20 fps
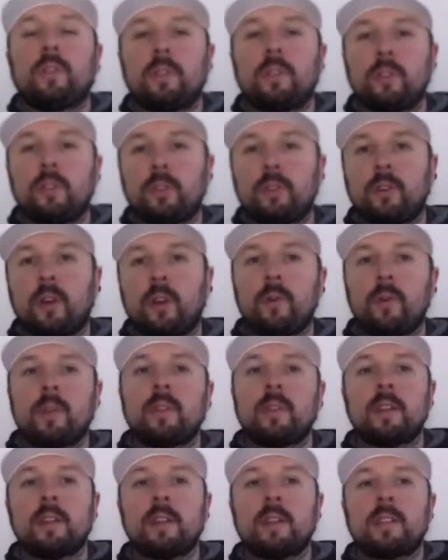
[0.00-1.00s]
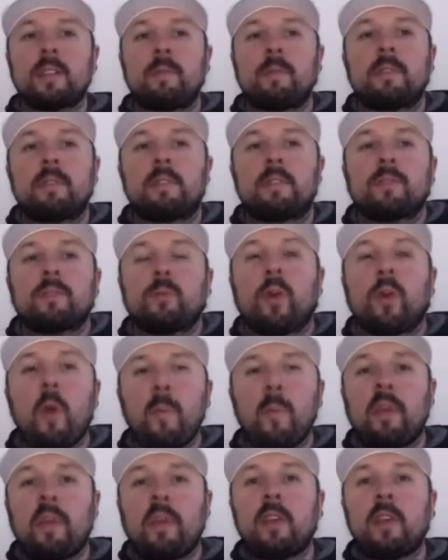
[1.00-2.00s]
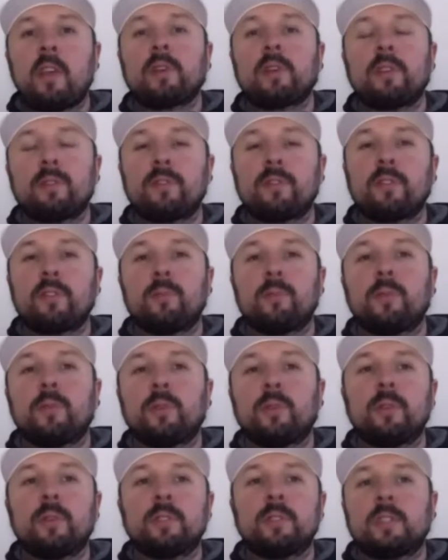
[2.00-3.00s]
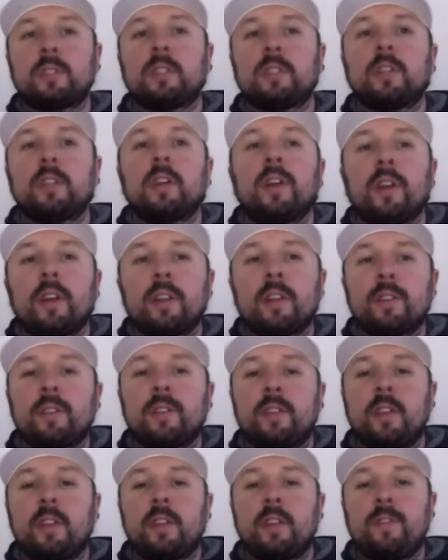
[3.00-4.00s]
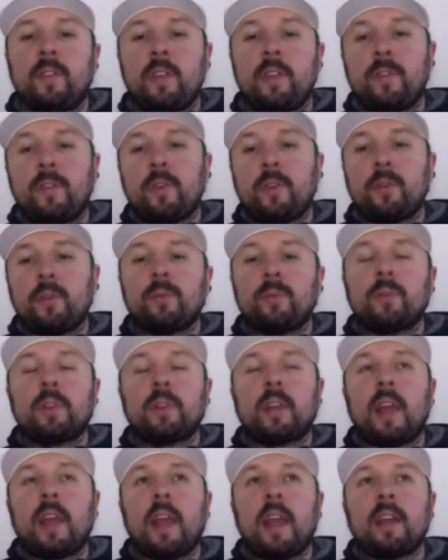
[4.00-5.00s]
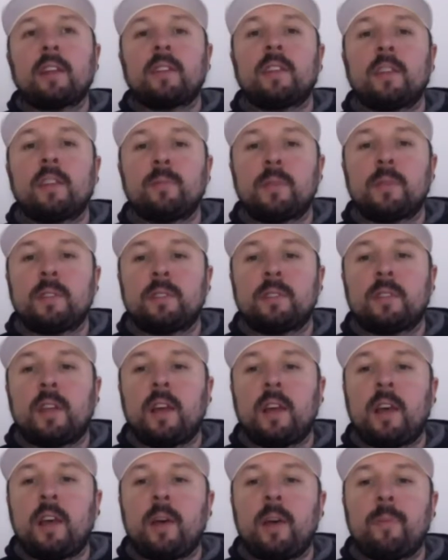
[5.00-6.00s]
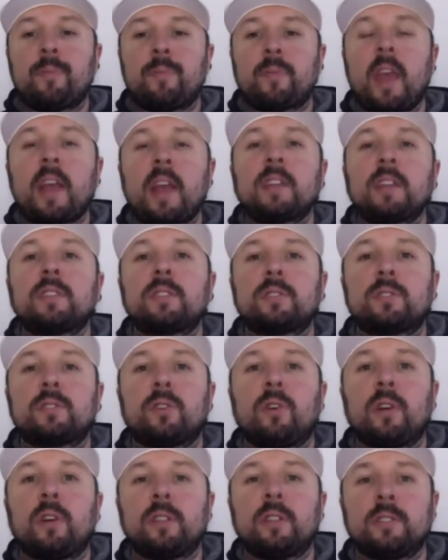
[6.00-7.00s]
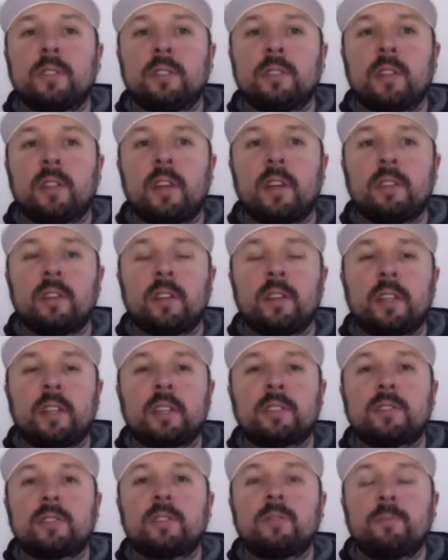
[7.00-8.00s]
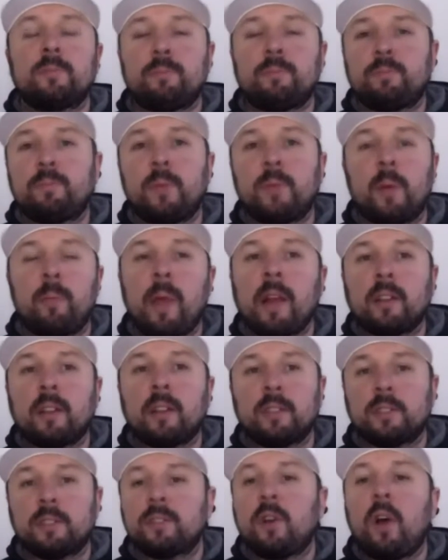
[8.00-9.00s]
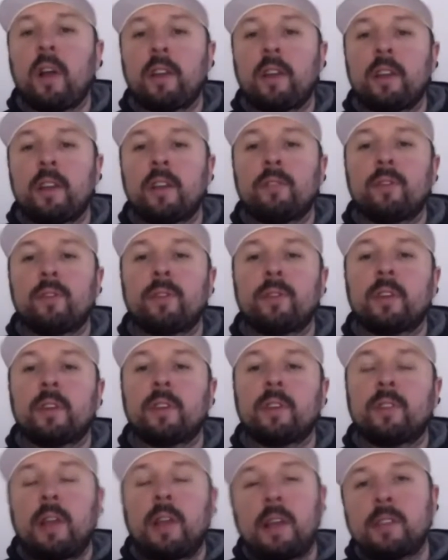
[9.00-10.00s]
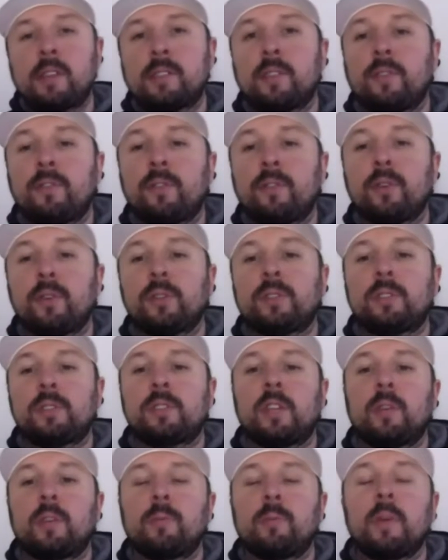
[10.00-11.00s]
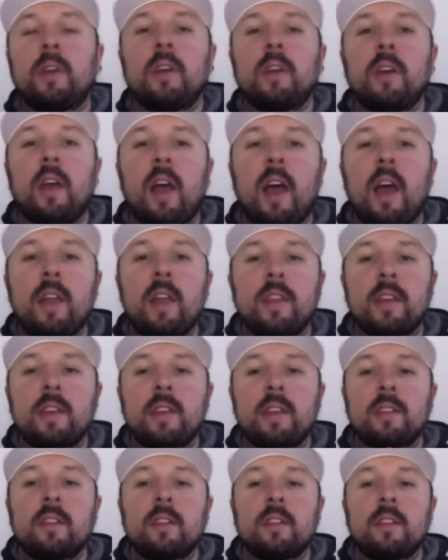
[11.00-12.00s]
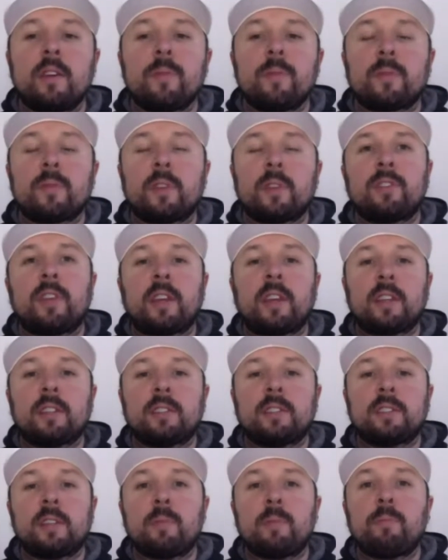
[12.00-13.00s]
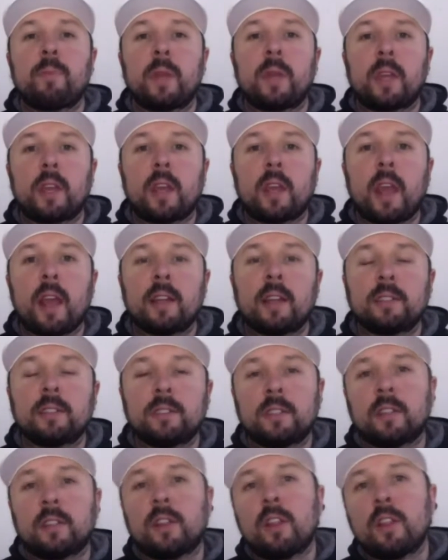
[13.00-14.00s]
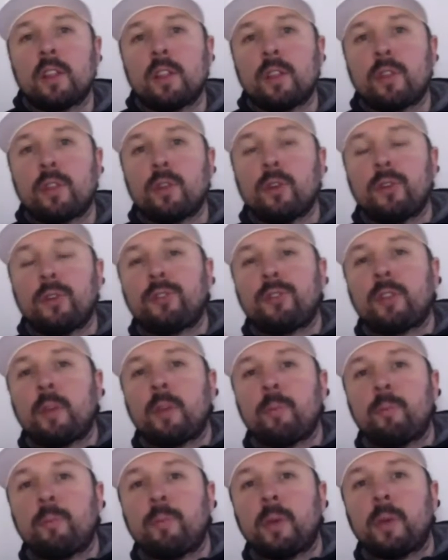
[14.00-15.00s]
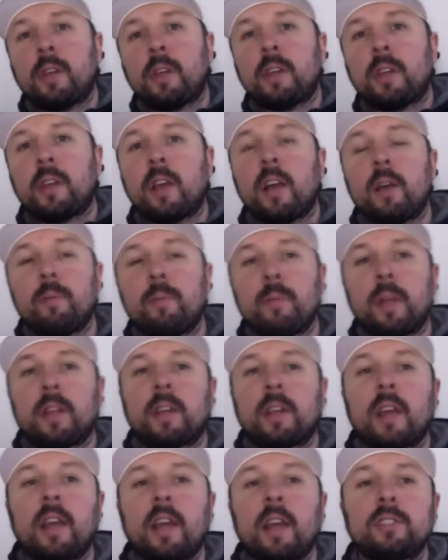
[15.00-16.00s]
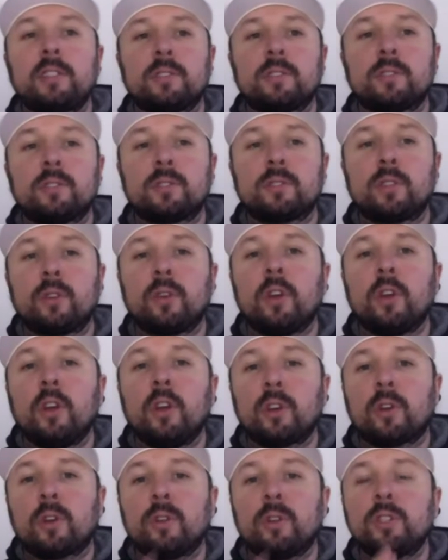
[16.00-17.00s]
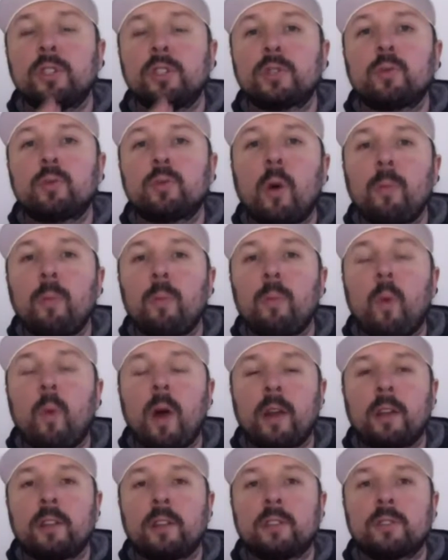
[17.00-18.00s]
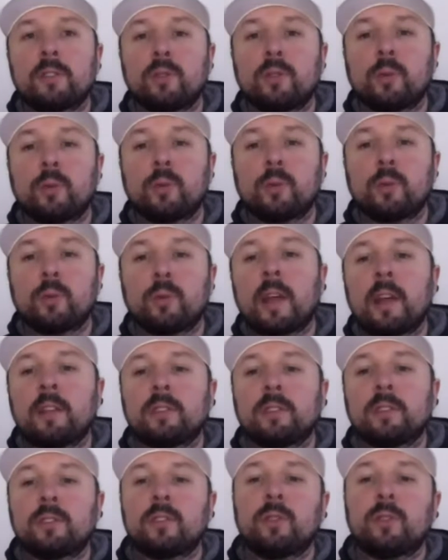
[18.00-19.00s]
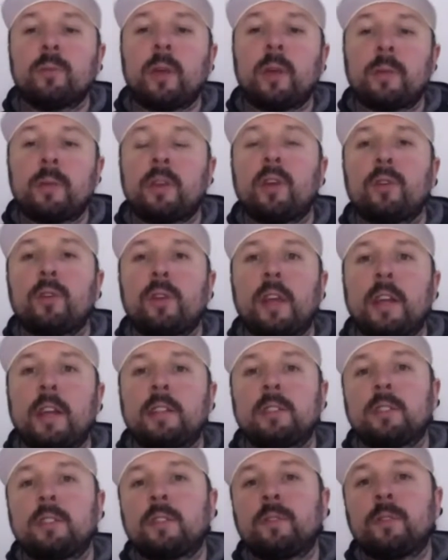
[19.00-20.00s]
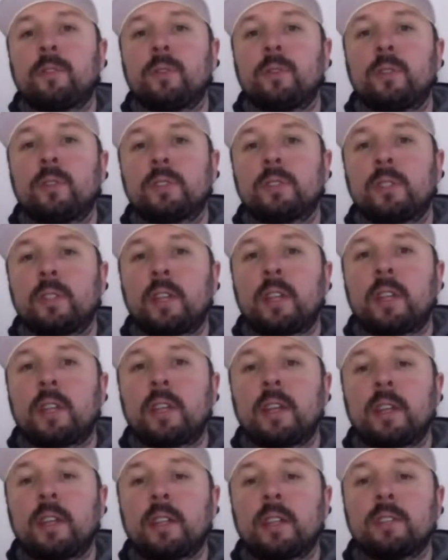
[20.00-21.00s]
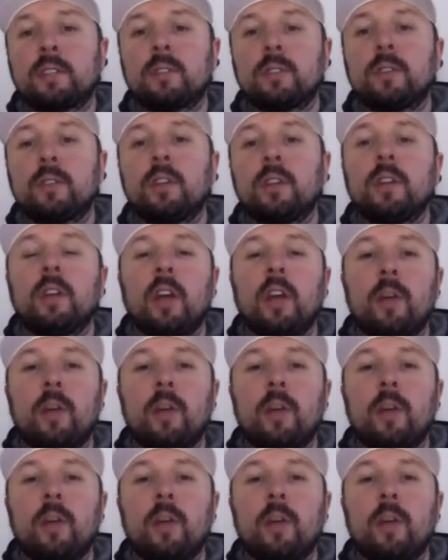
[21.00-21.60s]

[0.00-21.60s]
you go in there, Tammy? Because what I'm hearing from you is that if, if you counted them as um, exercise and, and, I guess a balanced diet and everything as the first step, and then the second step being counselling, and then the third step being uh, medication. So could you swap one and two around? So maybe go counselling first, and then get into a